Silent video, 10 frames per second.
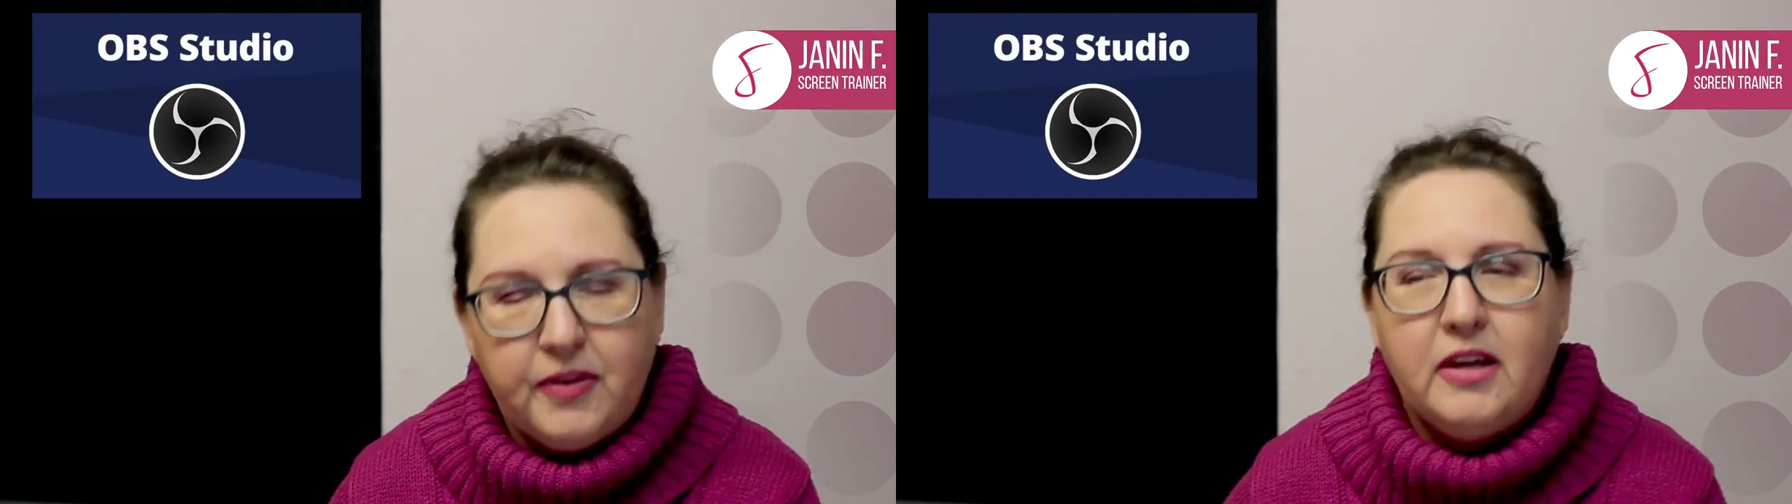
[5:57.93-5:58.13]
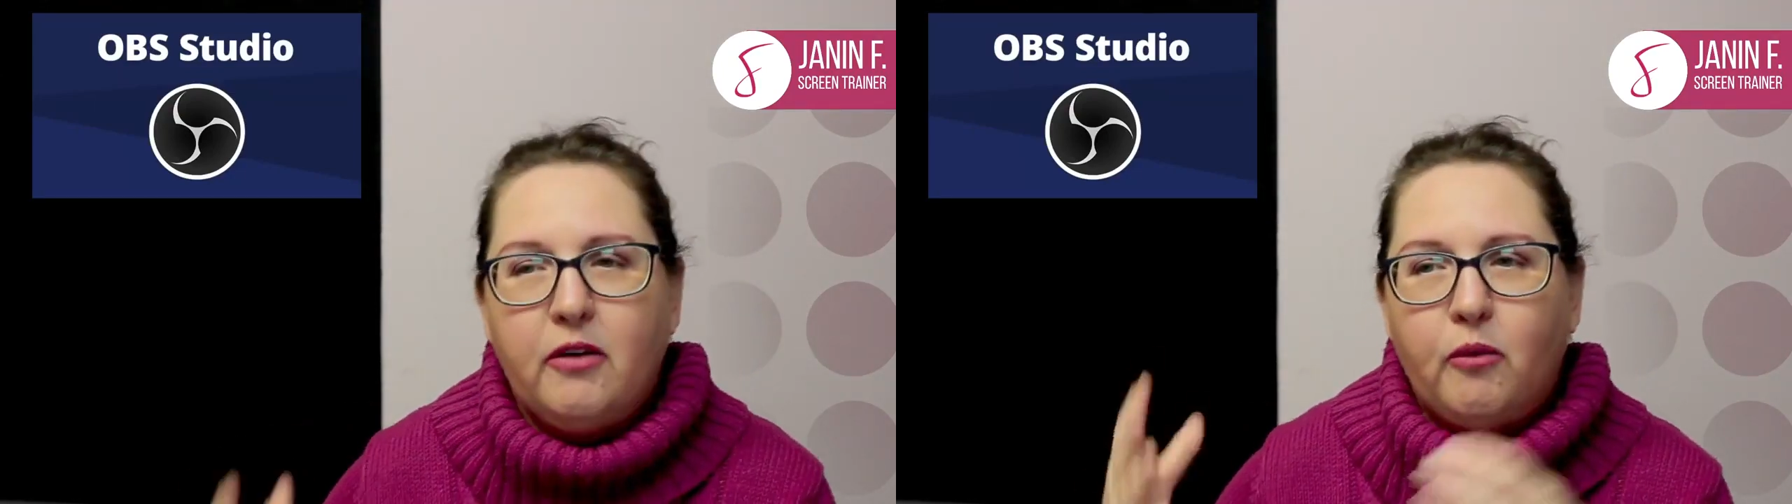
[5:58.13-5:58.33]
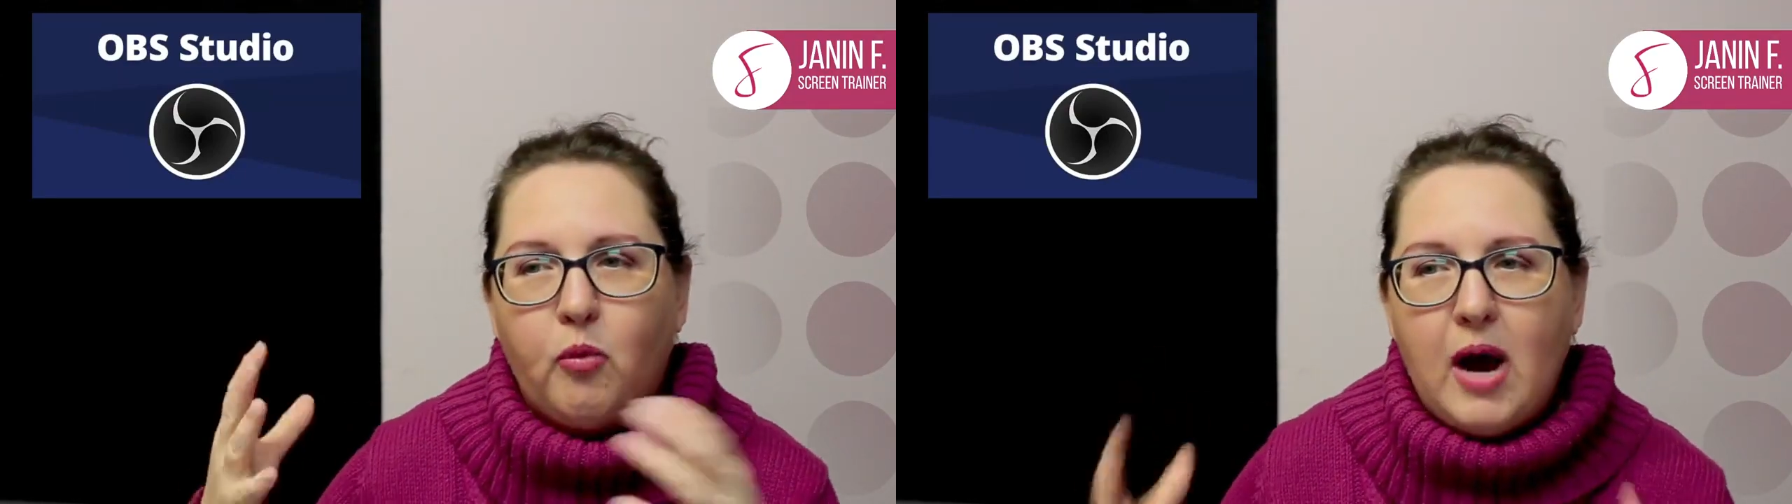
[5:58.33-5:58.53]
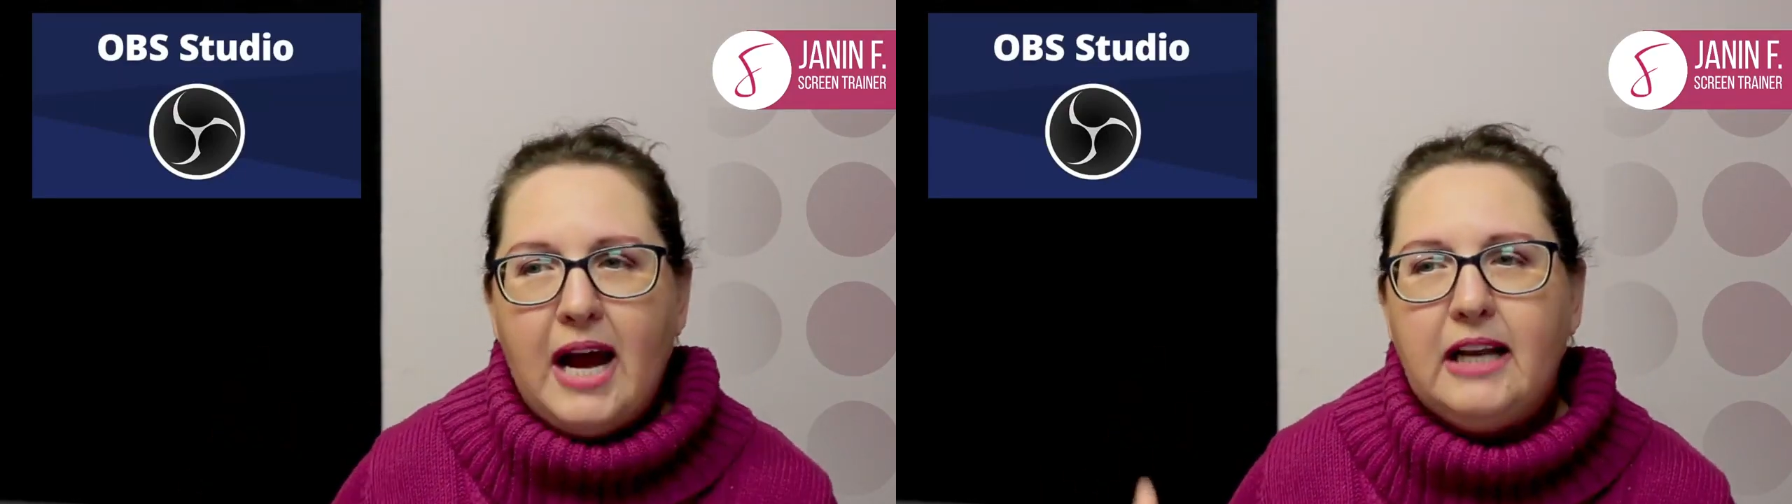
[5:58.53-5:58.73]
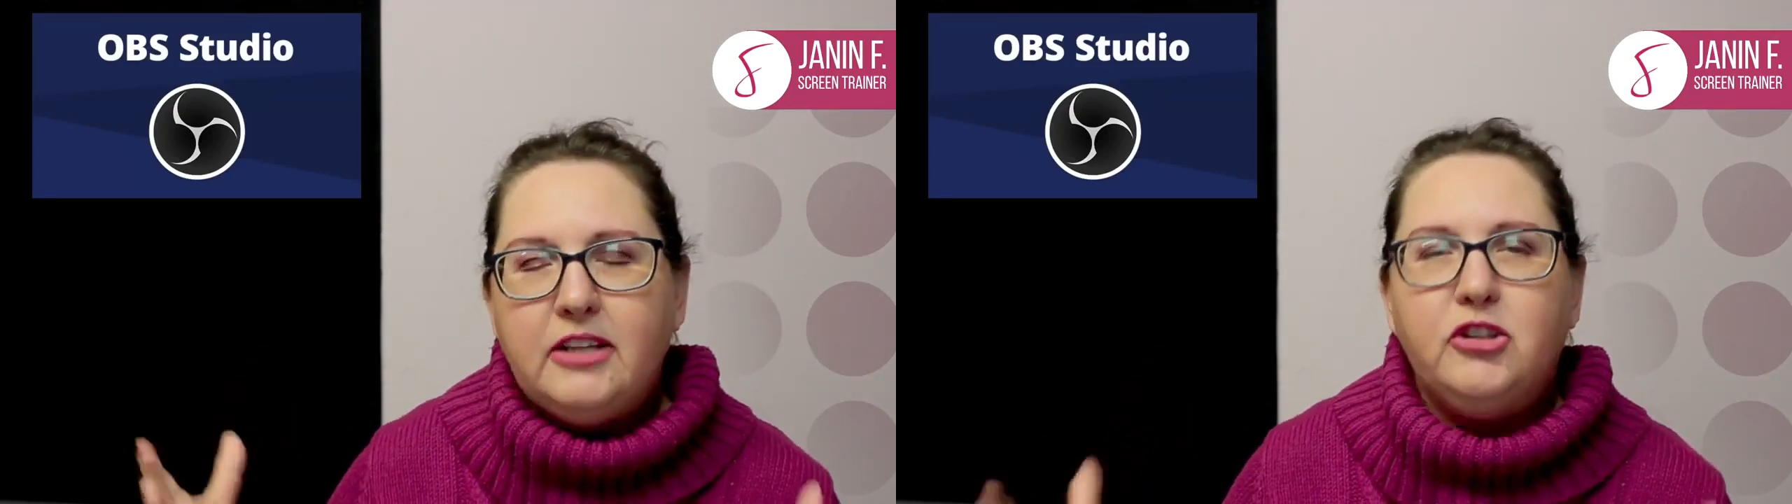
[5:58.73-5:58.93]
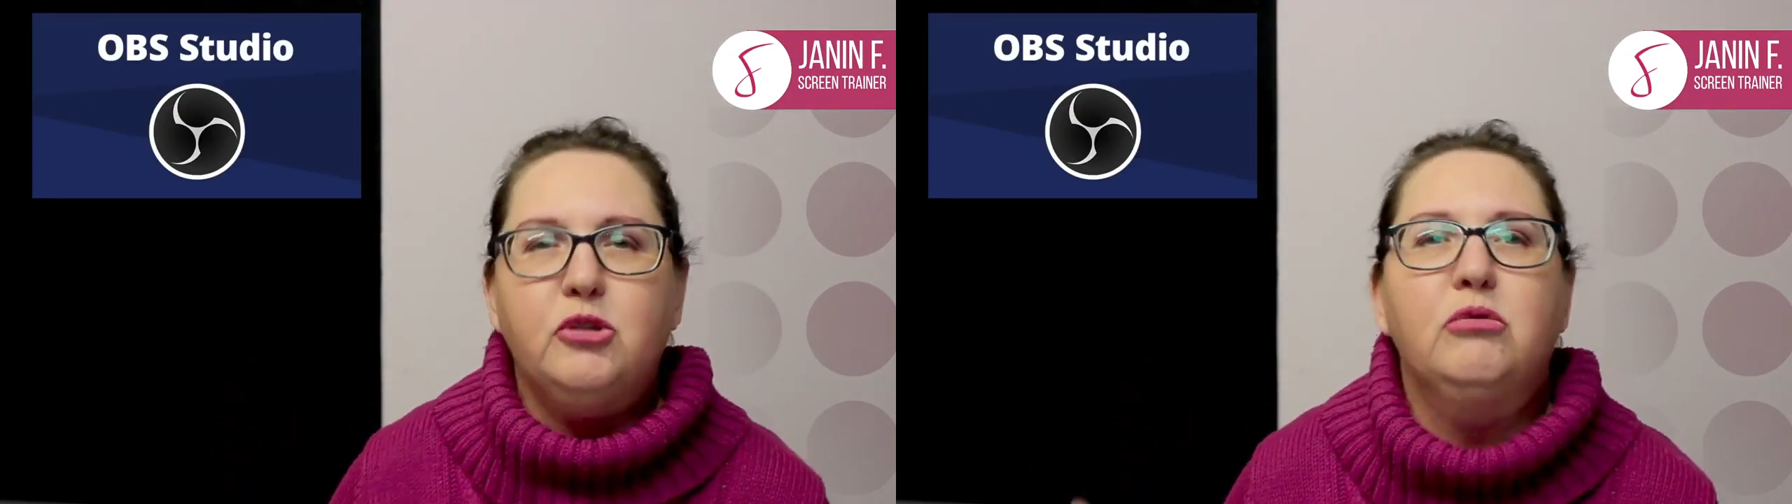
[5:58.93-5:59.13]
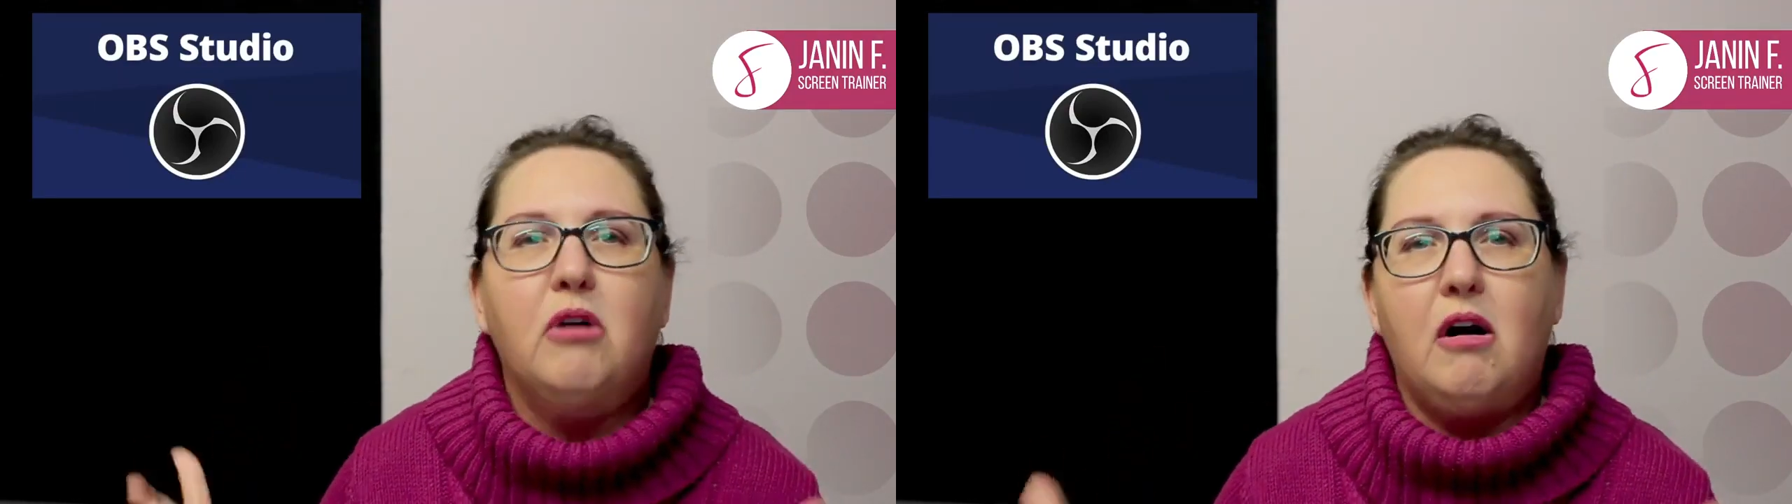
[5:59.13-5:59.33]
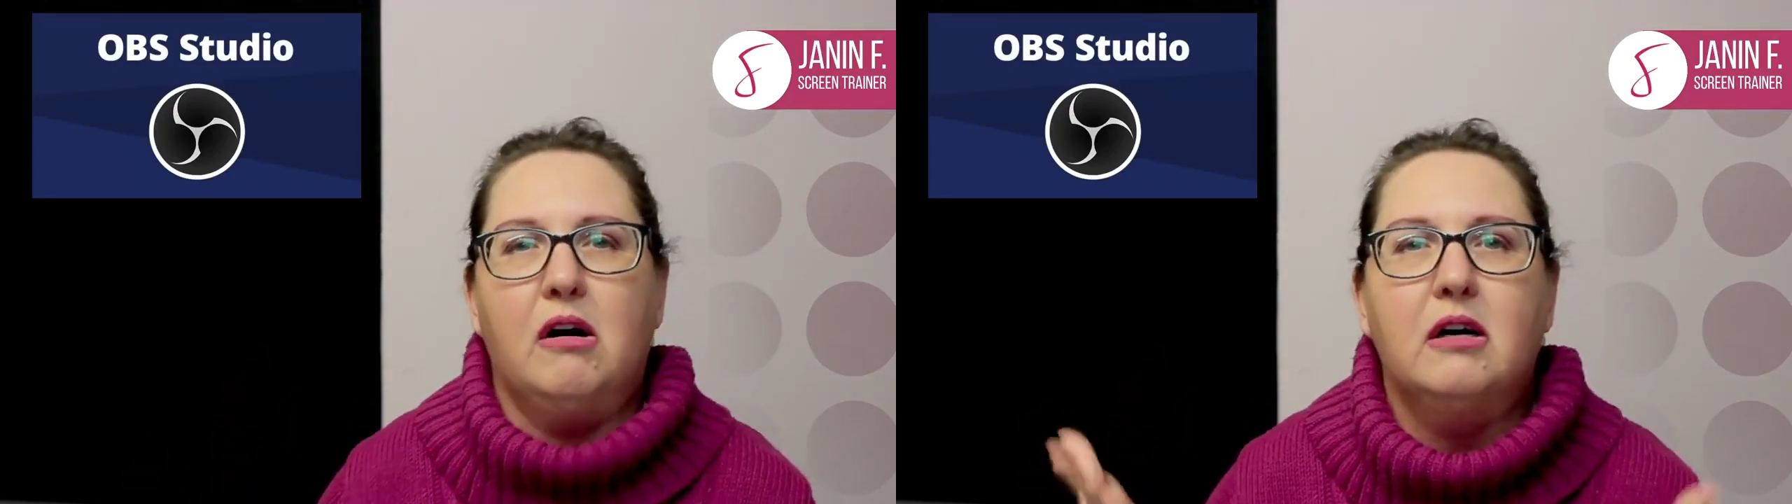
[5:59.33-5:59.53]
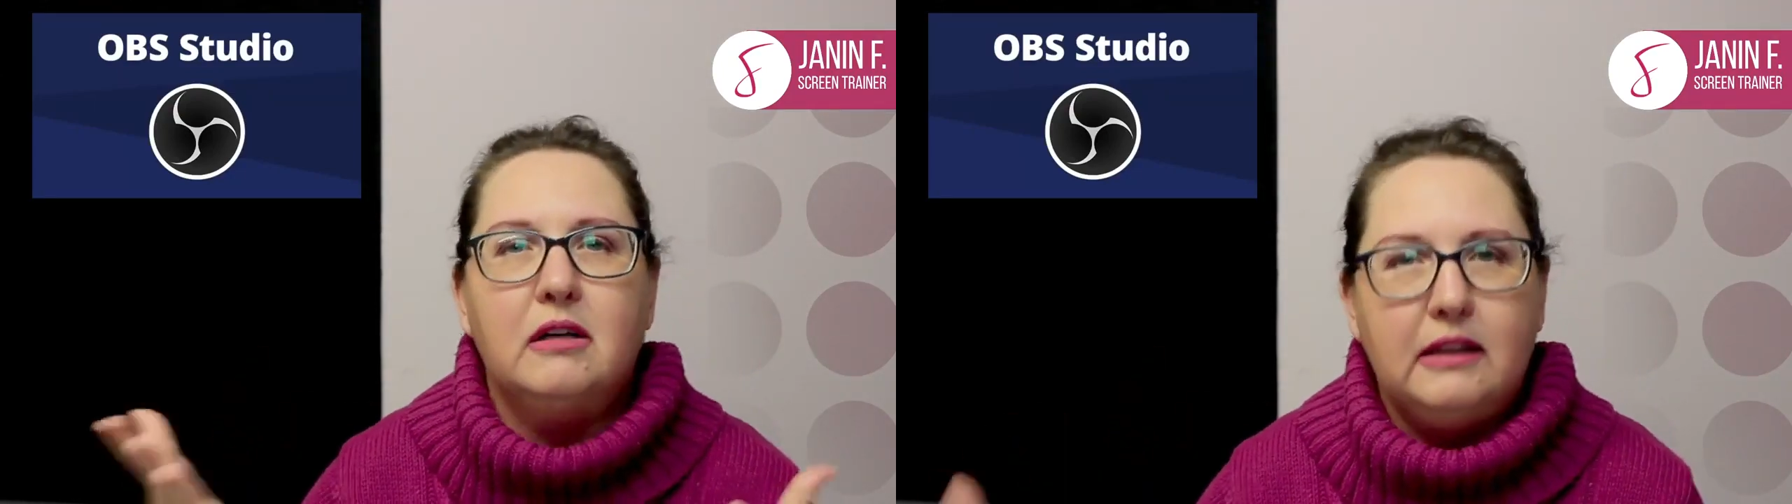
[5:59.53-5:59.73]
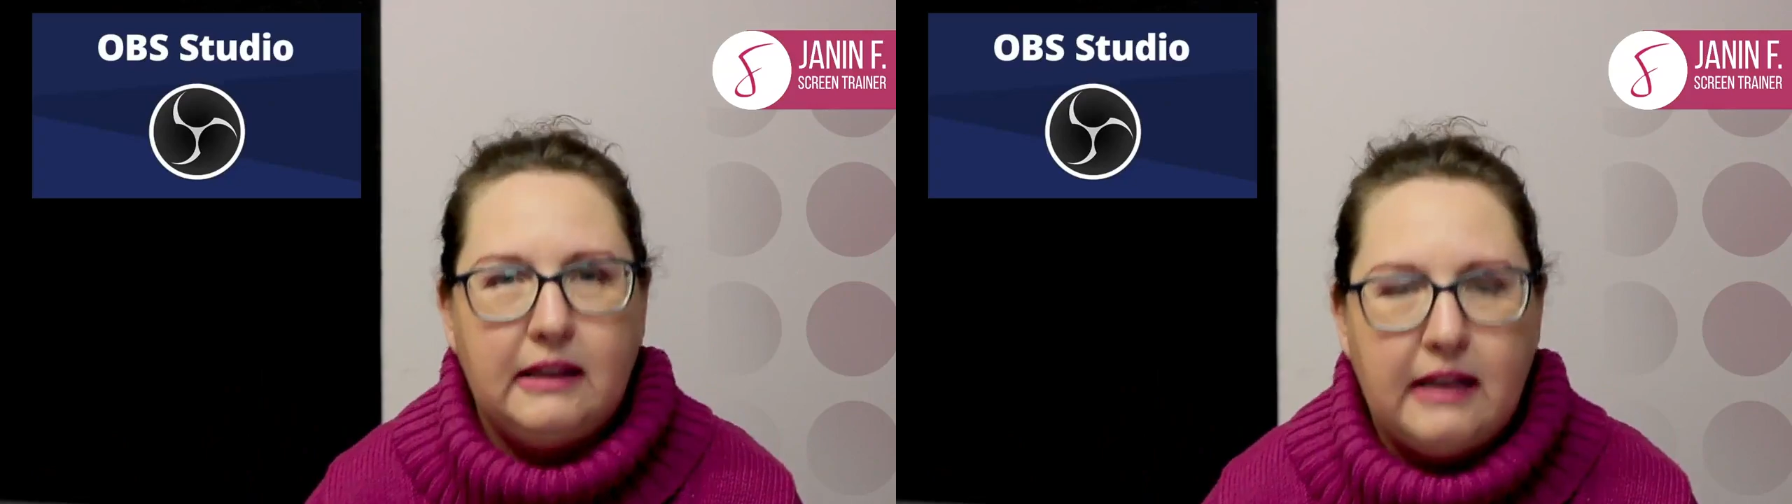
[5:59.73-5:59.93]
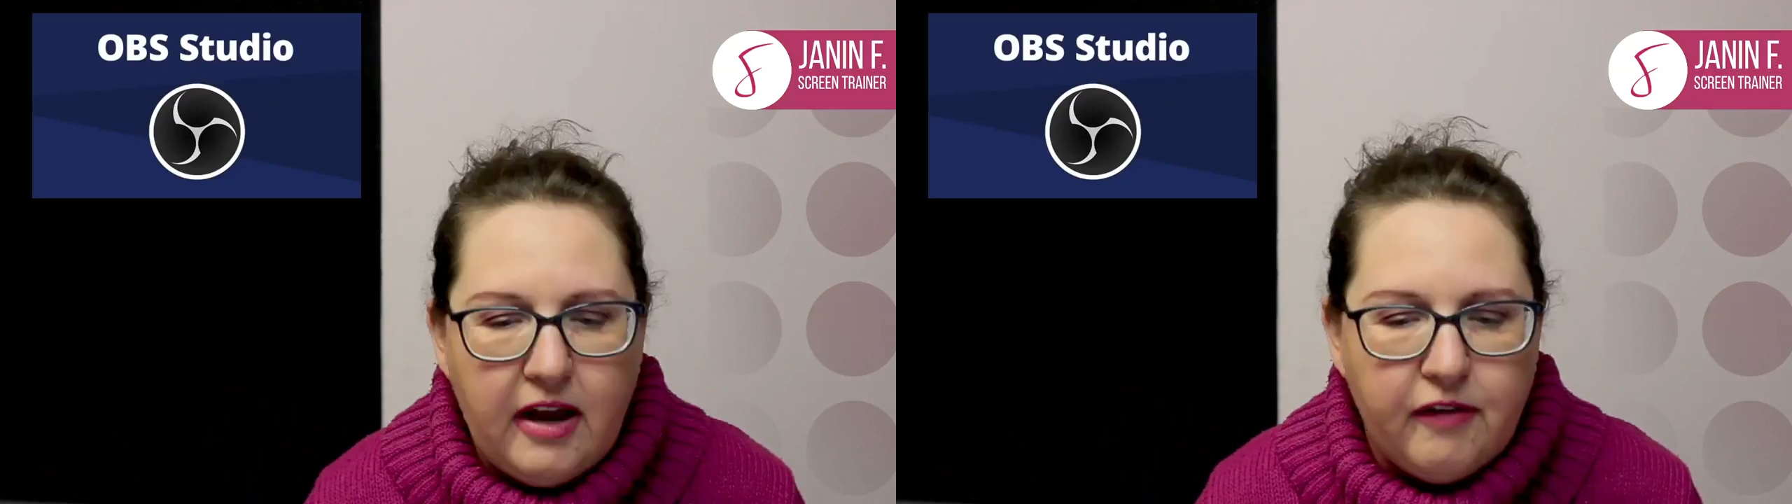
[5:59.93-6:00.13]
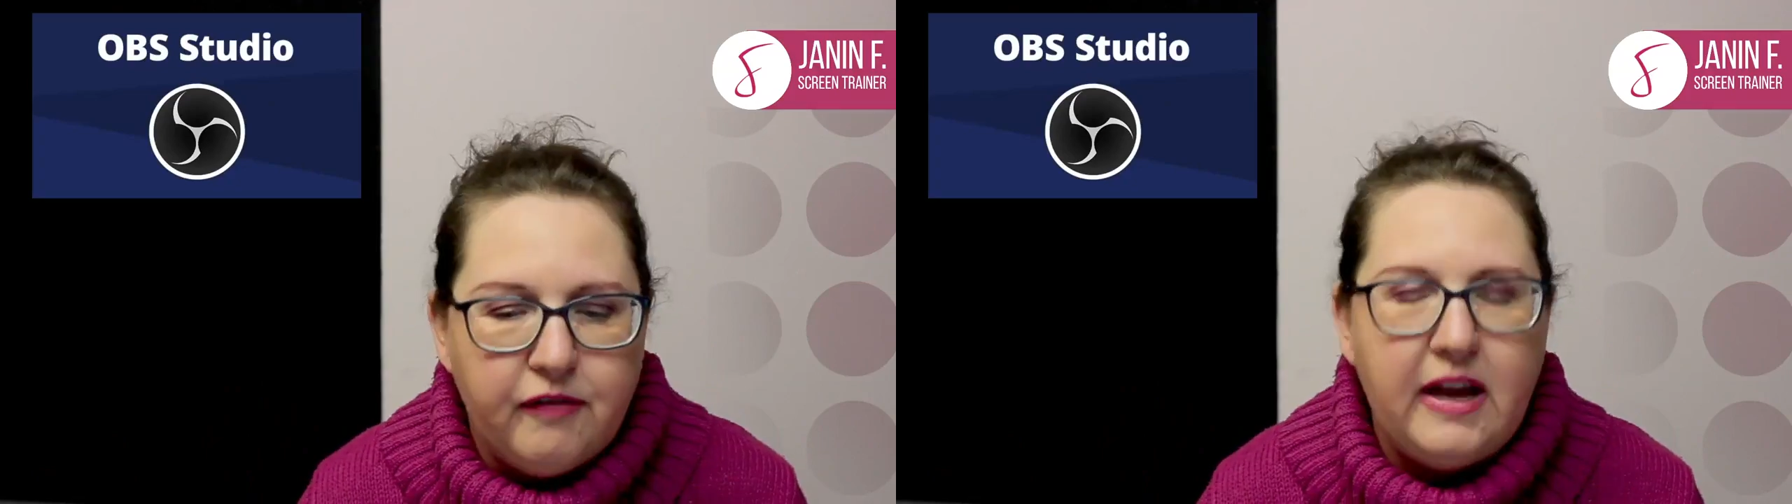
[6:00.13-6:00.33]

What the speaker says: while you are live.